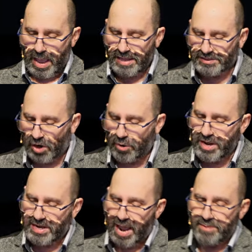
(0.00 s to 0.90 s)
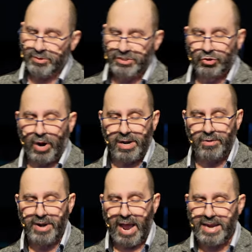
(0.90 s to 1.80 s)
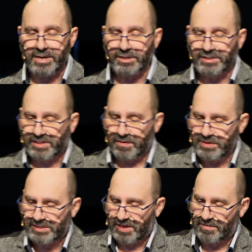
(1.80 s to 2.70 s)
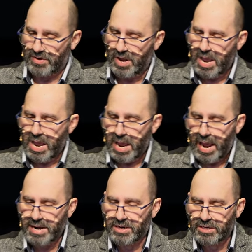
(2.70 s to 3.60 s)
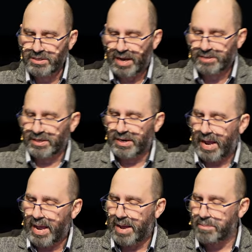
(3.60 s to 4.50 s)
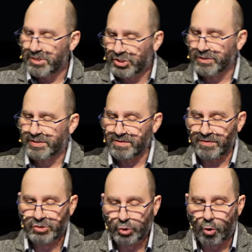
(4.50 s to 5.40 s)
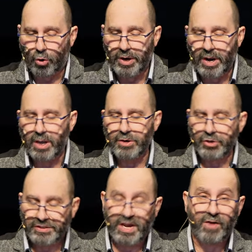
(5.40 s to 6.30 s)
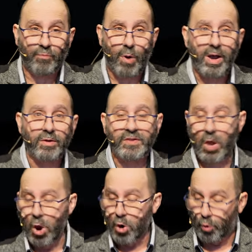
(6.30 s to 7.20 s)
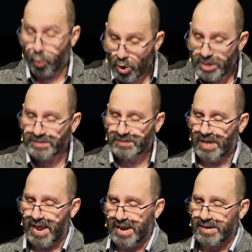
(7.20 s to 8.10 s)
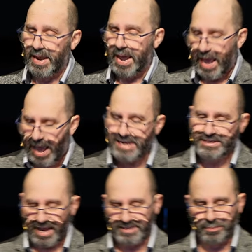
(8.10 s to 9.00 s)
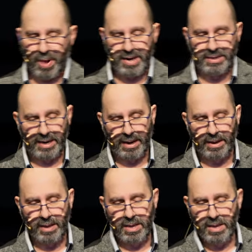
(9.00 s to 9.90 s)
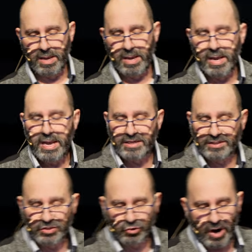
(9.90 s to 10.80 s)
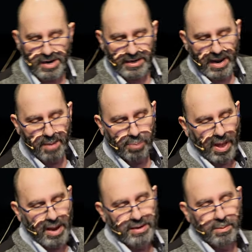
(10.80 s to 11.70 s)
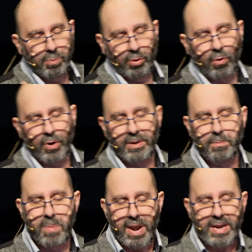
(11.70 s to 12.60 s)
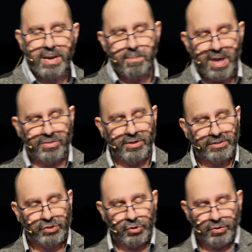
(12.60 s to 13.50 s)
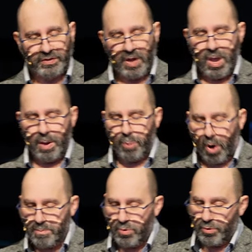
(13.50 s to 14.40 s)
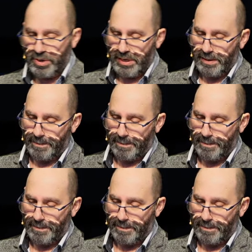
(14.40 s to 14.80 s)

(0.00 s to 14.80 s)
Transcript: And so he came to Australia in 1877 and conducted missions in Victoria, New South Wales, Queensland, and Tasmania. His Australian campaign employed many methods used by Moody.